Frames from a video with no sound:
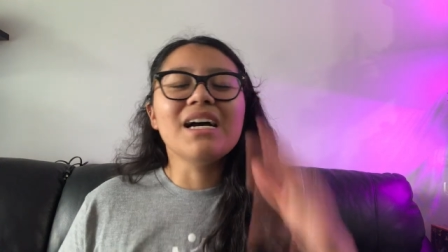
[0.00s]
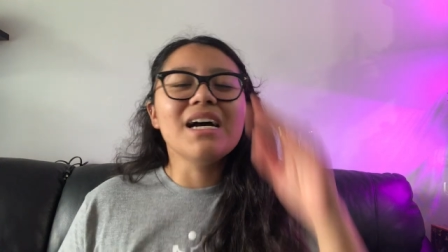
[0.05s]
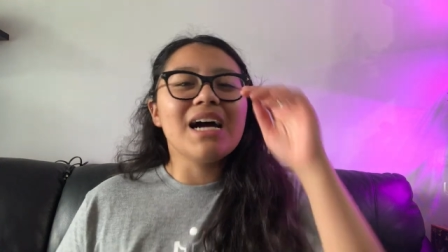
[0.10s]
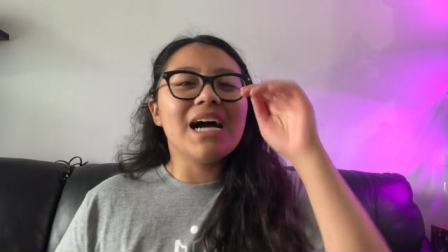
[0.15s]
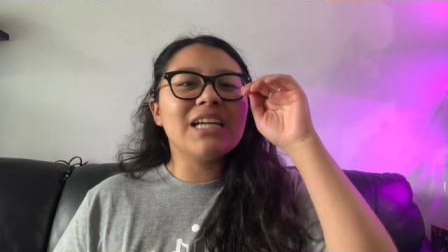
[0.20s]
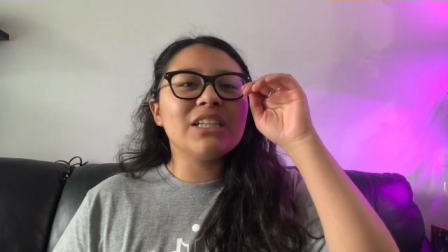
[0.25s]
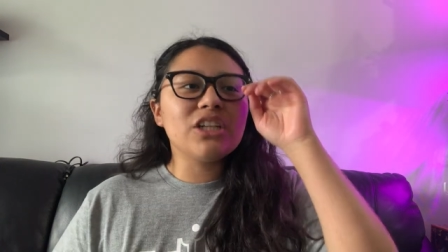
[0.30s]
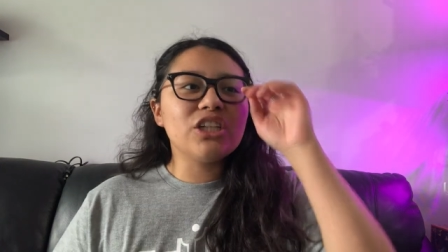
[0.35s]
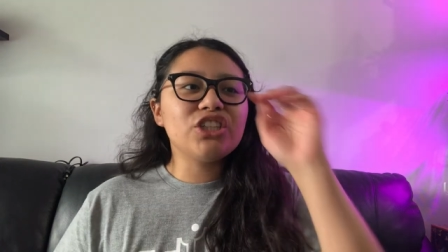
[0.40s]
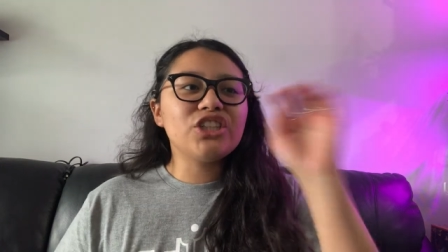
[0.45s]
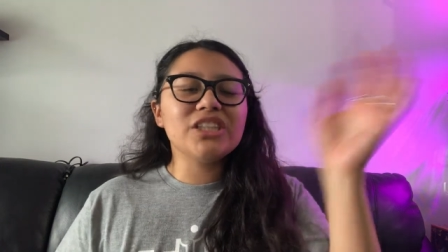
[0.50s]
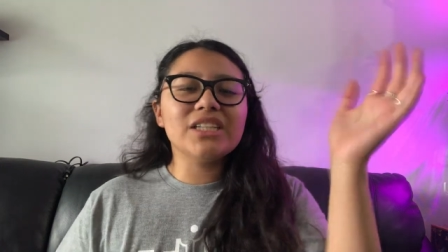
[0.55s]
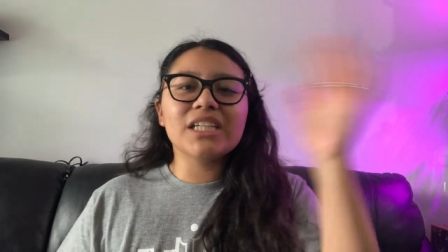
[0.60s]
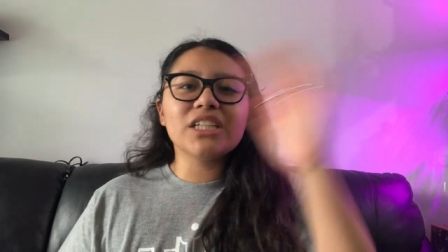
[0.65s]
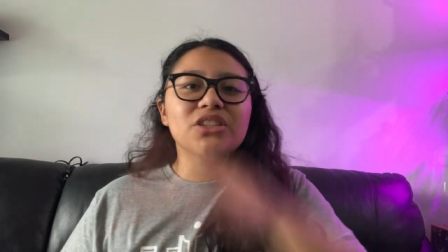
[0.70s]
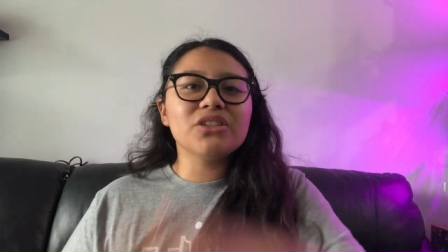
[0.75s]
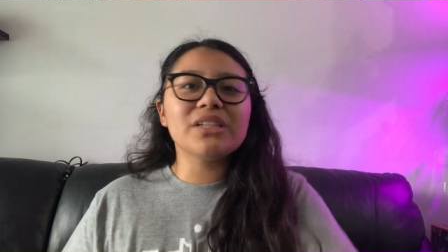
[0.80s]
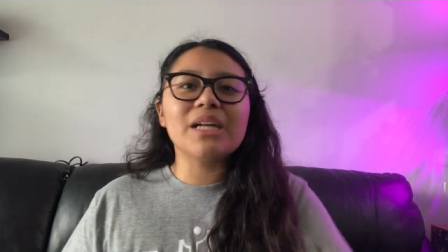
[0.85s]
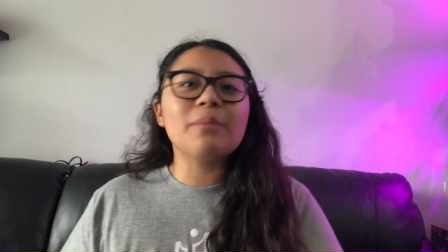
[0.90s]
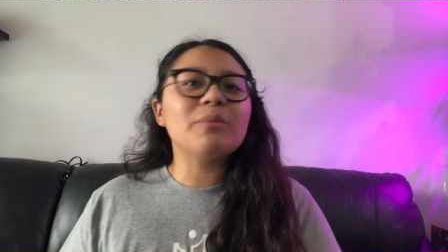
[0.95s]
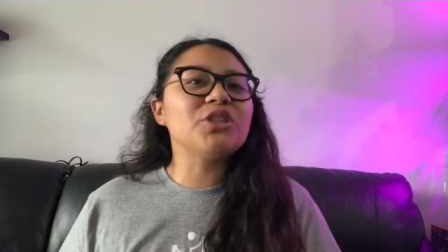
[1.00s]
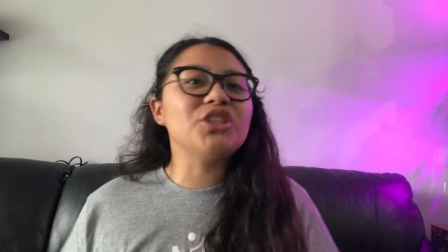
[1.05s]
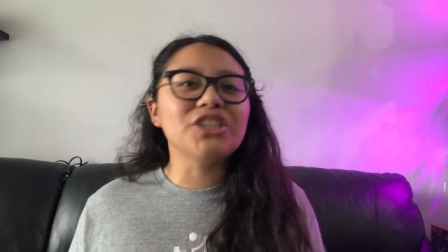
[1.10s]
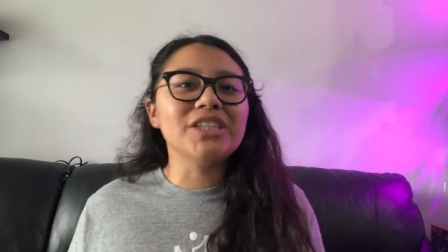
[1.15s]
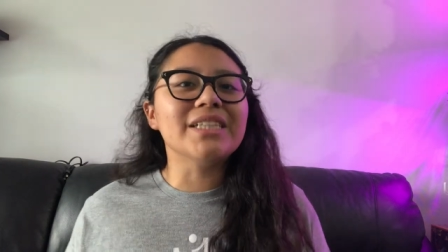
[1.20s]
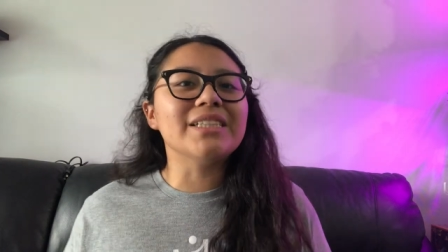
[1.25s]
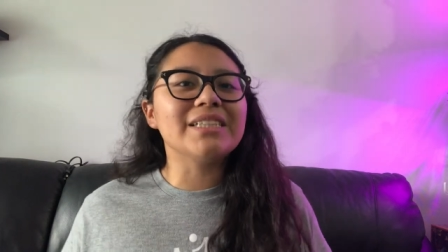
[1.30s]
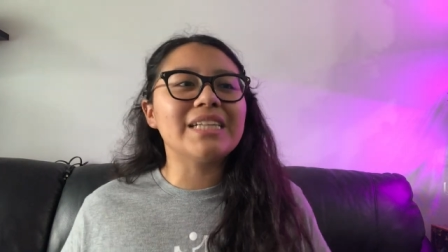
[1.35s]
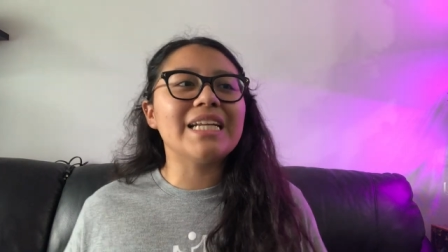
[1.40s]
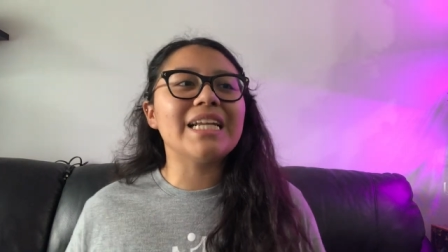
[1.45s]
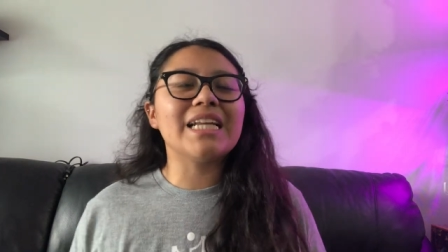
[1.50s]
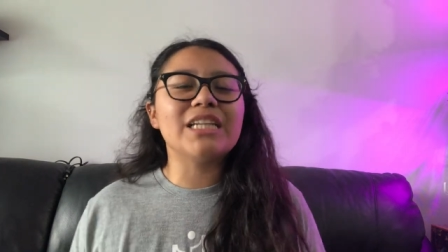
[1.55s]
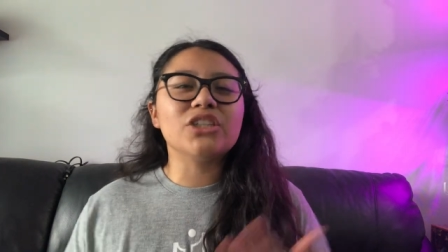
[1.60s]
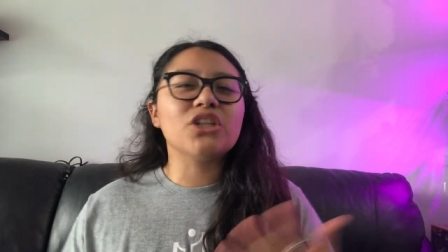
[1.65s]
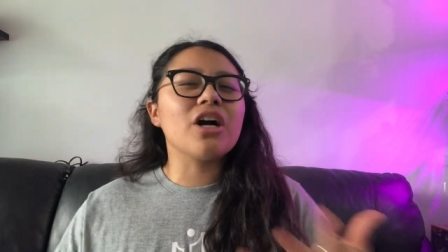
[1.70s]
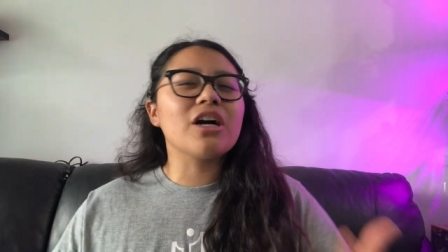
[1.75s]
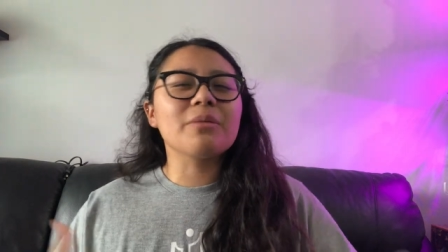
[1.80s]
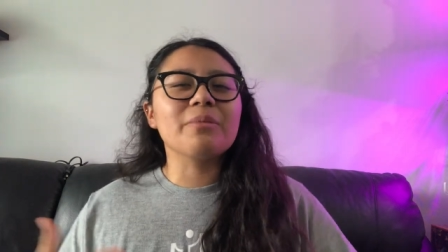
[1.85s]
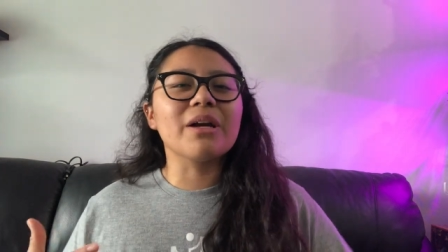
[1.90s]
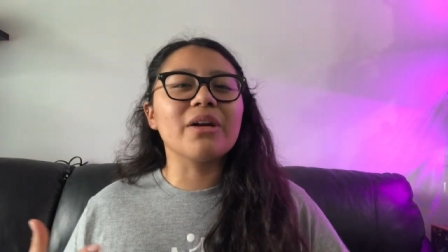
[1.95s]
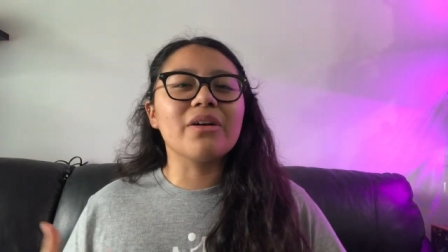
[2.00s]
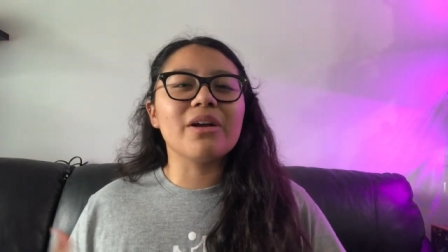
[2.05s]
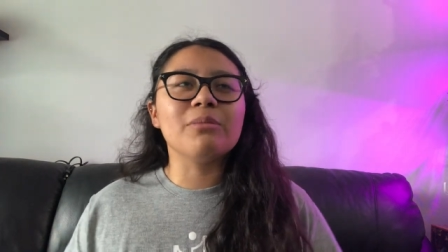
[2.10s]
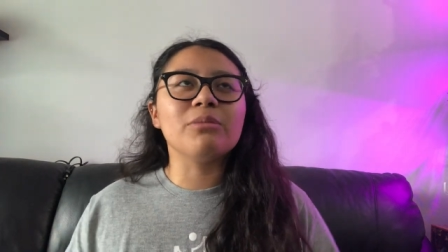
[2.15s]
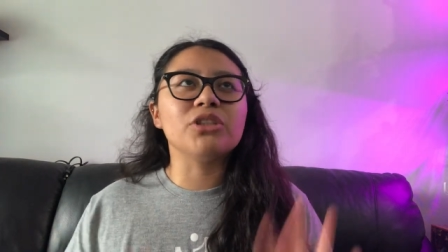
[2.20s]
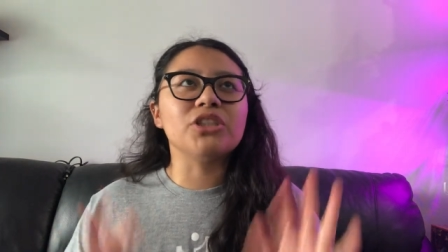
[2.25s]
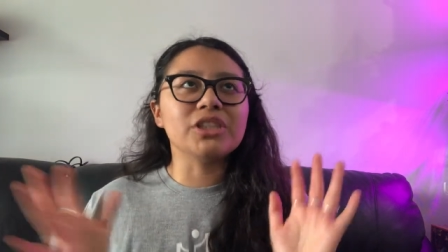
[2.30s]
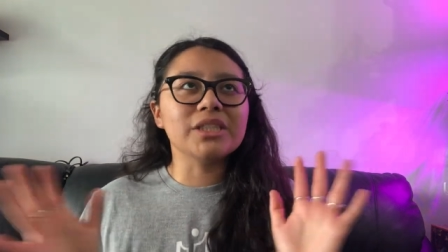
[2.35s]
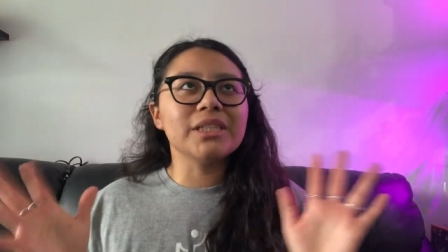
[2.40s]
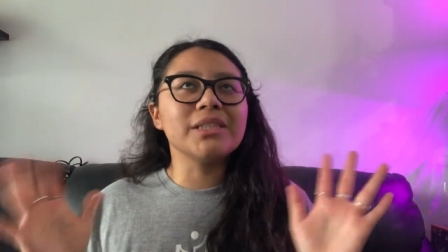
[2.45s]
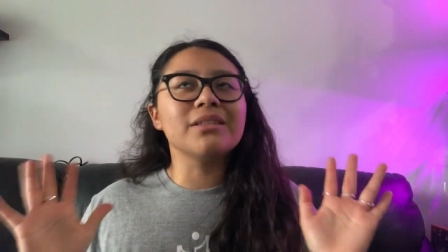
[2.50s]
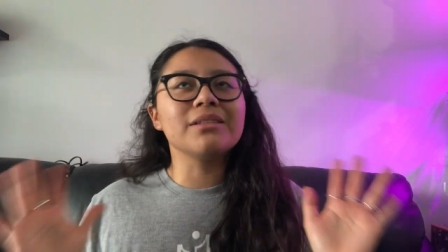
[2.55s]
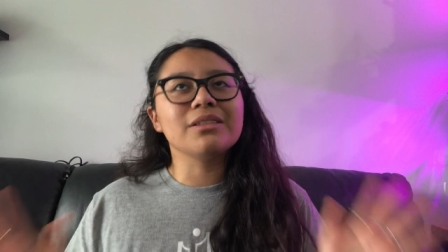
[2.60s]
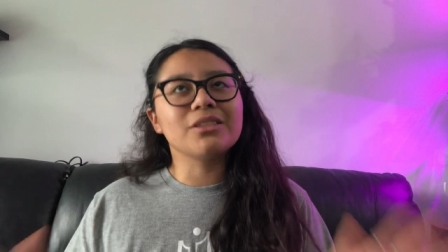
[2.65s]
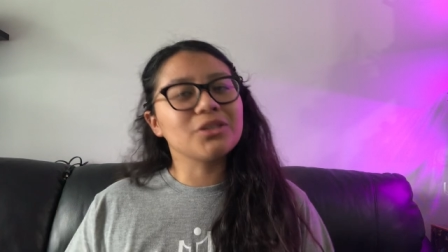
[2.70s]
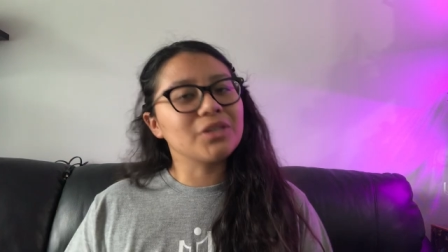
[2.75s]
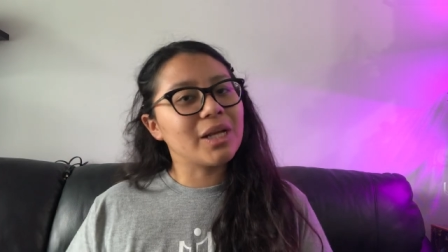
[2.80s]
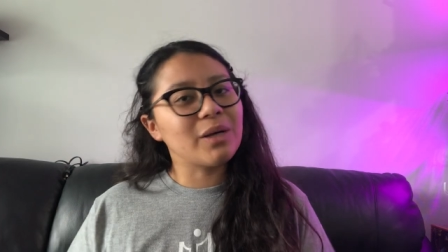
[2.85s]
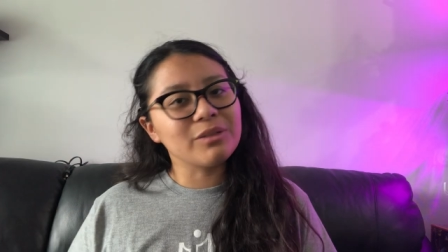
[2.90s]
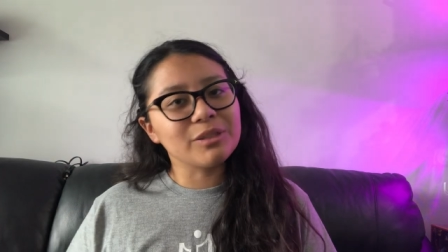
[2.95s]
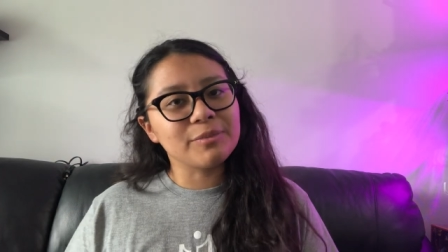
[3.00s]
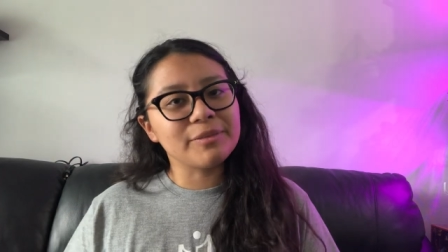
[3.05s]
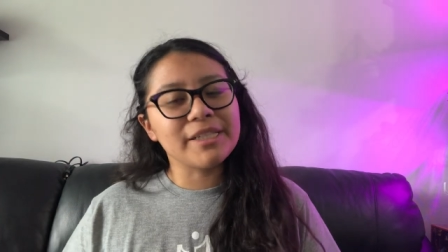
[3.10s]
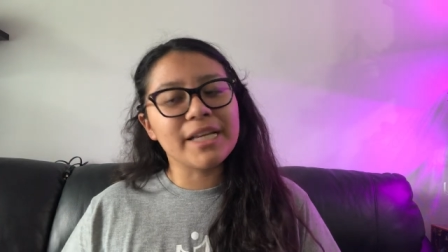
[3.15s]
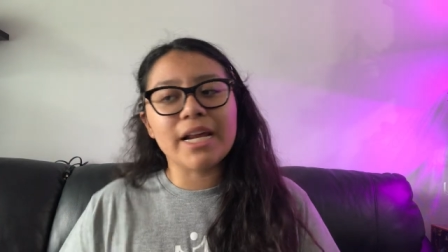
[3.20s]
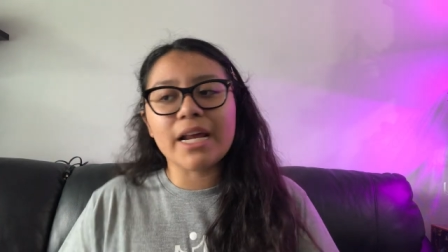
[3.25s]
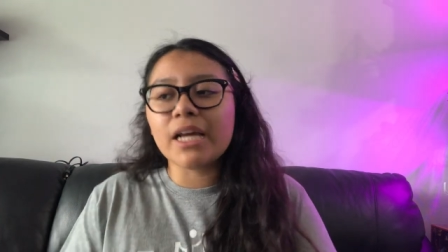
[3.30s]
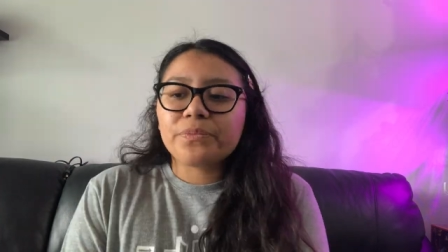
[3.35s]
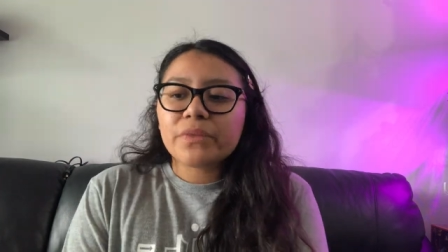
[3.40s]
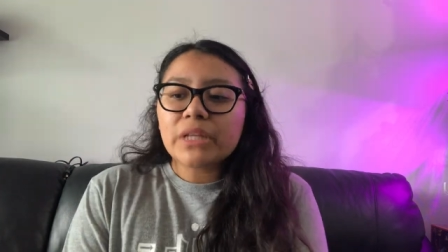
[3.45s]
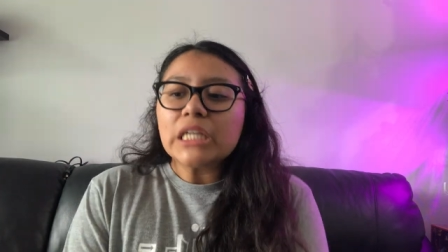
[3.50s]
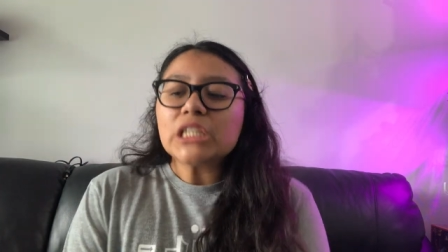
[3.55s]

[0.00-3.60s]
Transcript: I thought she'd like do that, but she didn't, and then talk about it, right? But she didn't, so that was upsetting.